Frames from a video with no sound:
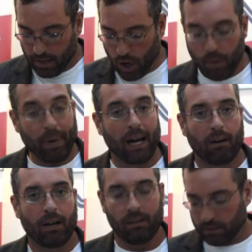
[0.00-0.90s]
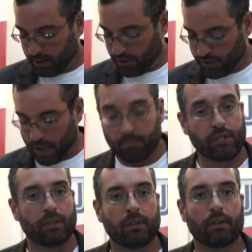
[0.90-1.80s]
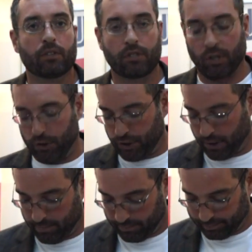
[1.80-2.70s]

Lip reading: low power consumption solution.